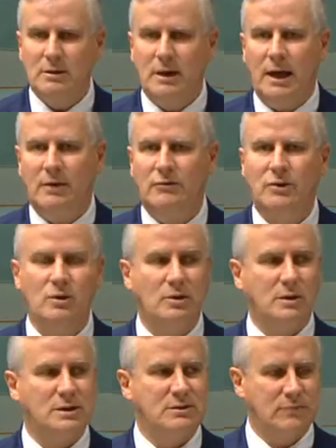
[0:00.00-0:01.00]
and fuel
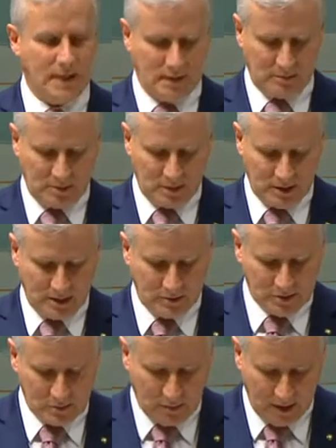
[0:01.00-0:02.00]
is available
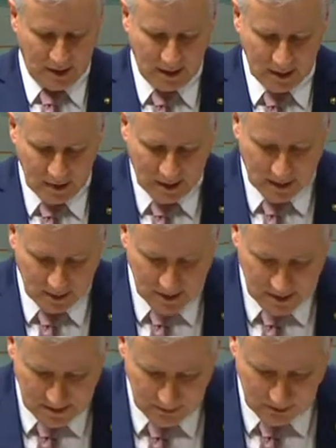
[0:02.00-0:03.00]
elsewhere and
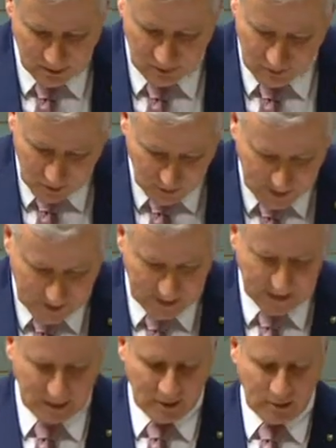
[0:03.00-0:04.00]
needs to be moved quickly,